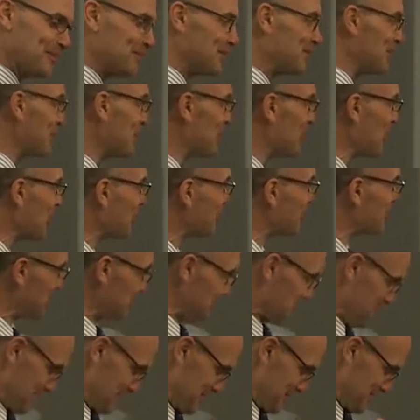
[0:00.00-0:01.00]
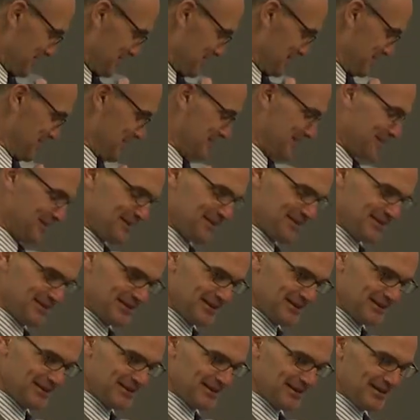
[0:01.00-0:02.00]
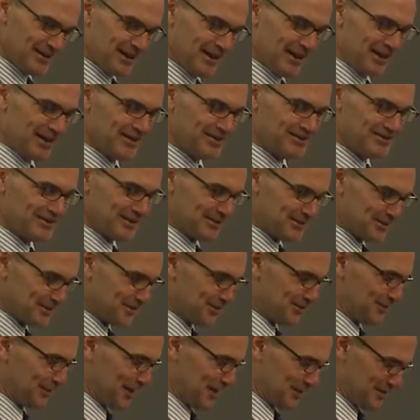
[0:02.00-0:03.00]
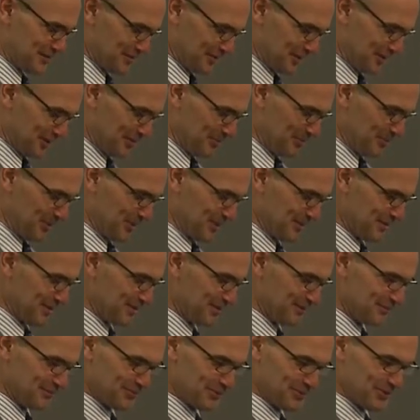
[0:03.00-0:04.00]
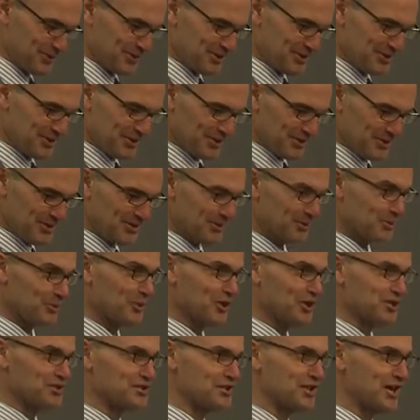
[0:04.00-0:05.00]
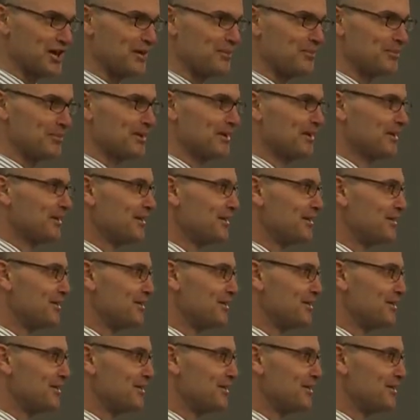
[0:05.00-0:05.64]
They wanted me to, I guess, set the stage a little bit for the workshop.